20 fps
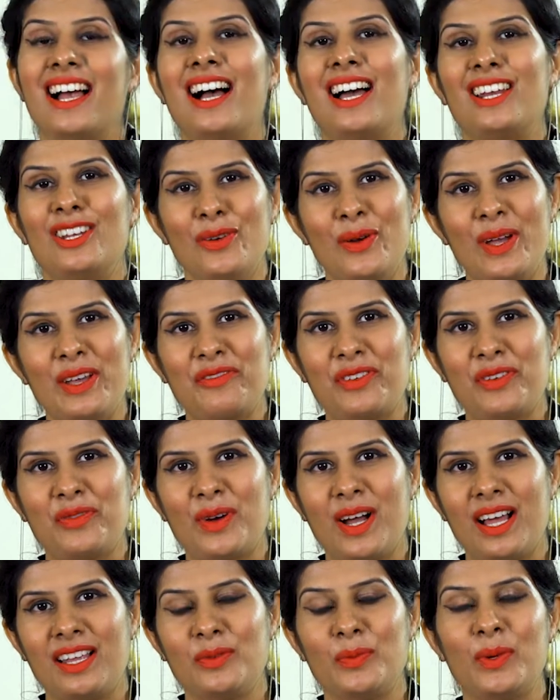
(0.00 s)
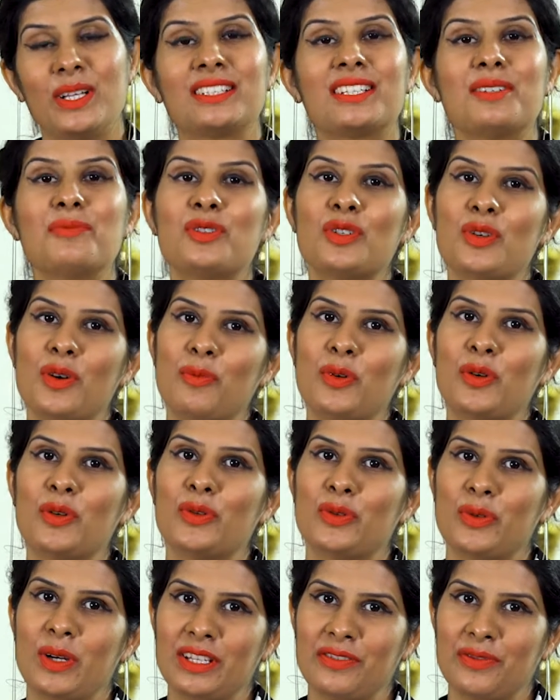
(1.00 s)
Hello everyone, welcome to
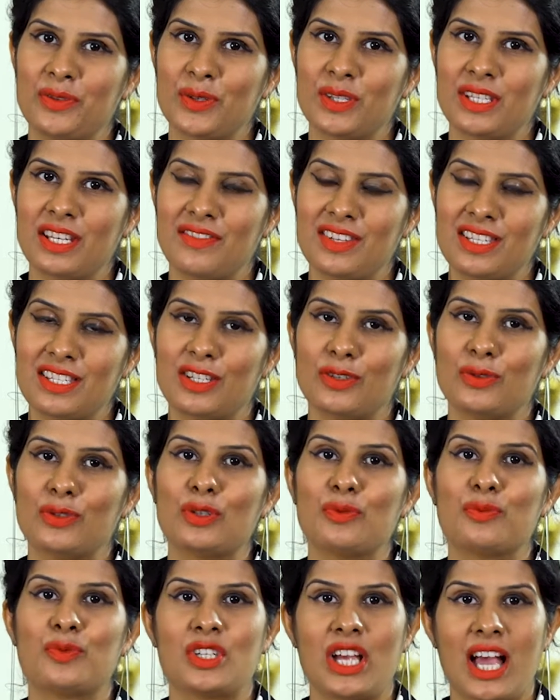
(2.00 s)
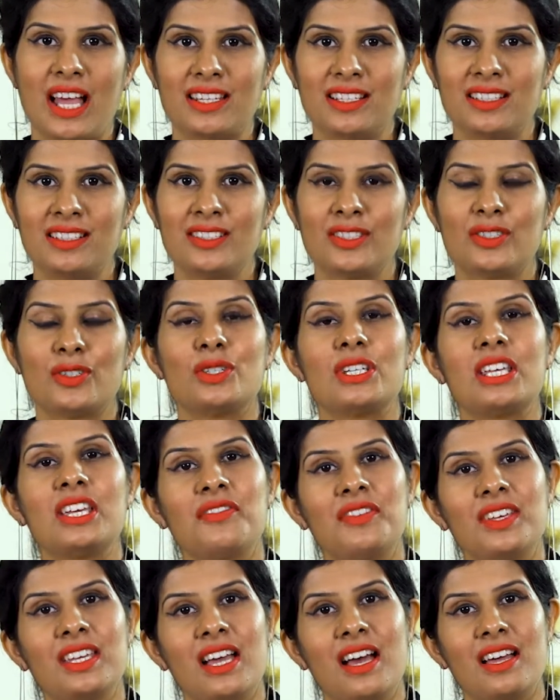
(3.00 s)
Apollo 24/7's YouTube channel. Today
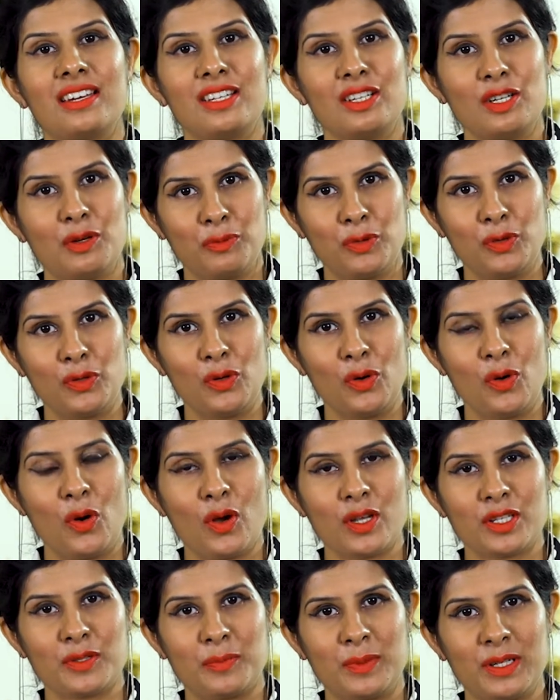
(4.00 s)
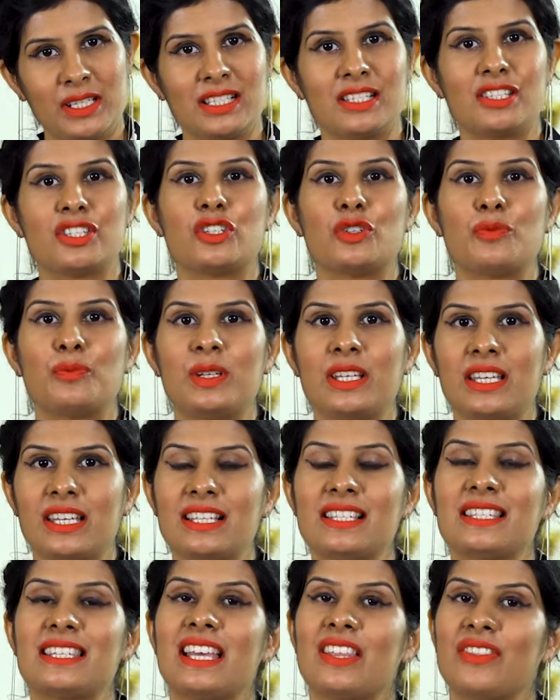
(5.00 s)
we are in Apollo Hospital's Jubilee
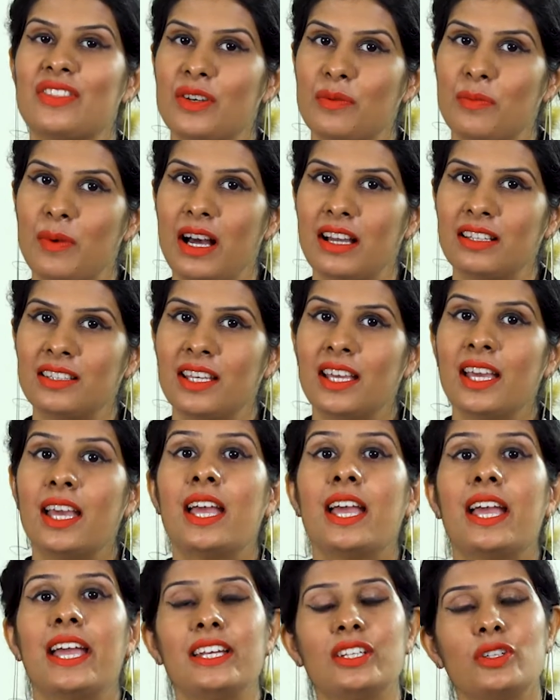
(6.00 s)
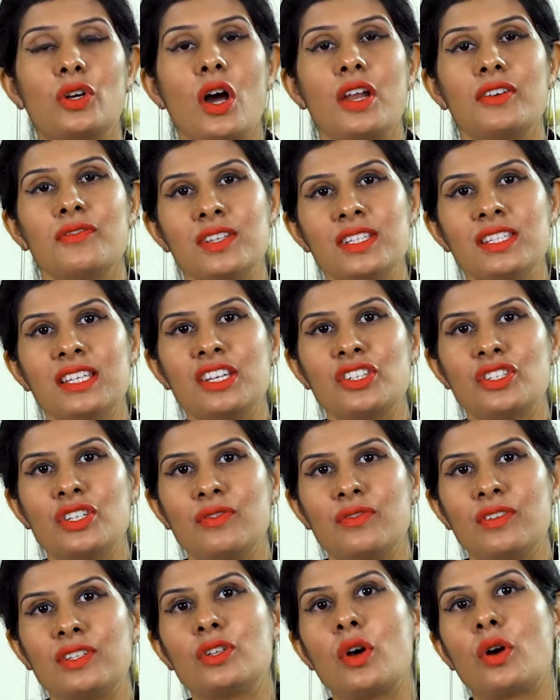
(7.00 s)
Hills, Hyderabad, in
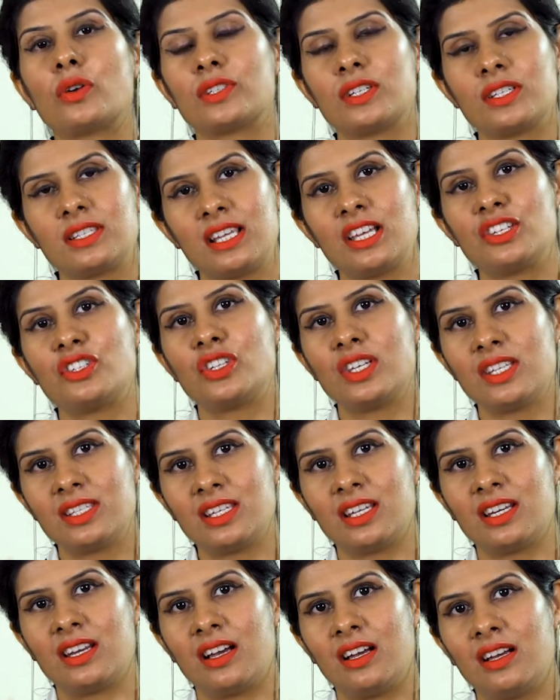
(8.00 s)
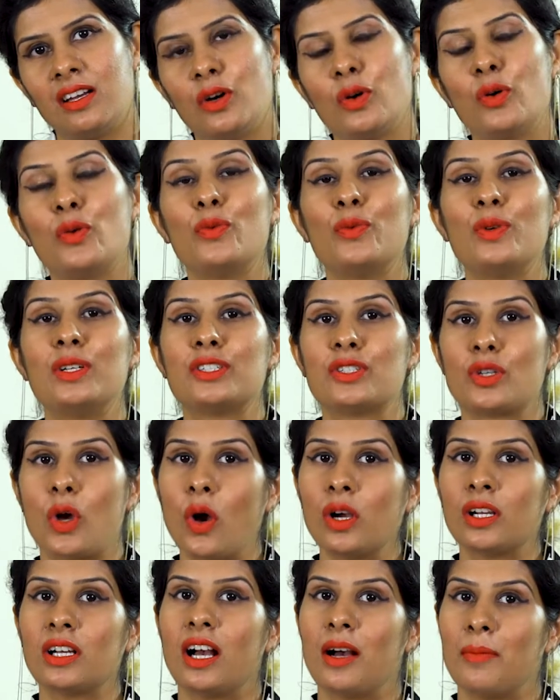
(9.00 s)
conversation with Dr. Sanjay Sinha, who will
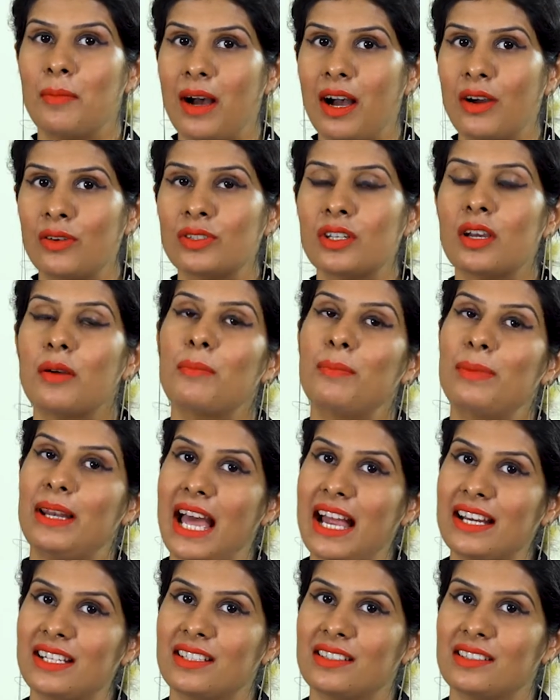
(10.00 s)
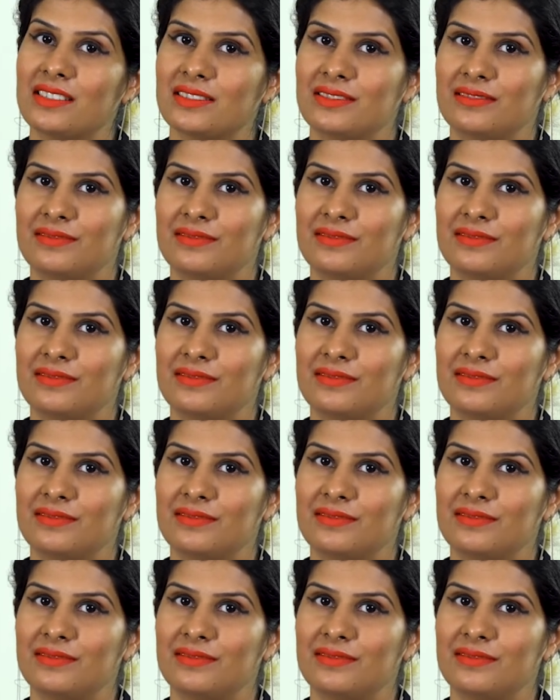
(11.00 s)
talk about bladder.